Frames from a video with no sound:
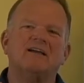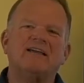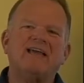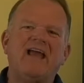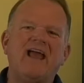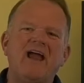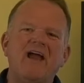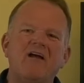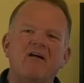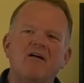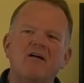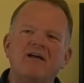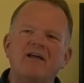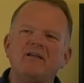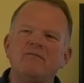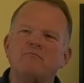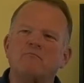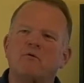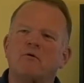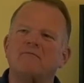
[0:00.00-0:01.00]

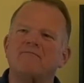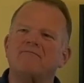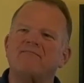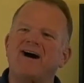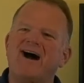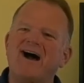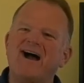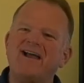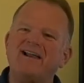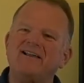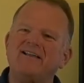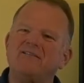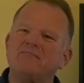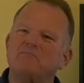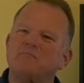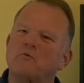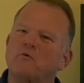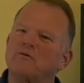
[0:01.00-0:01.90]
carried, provided,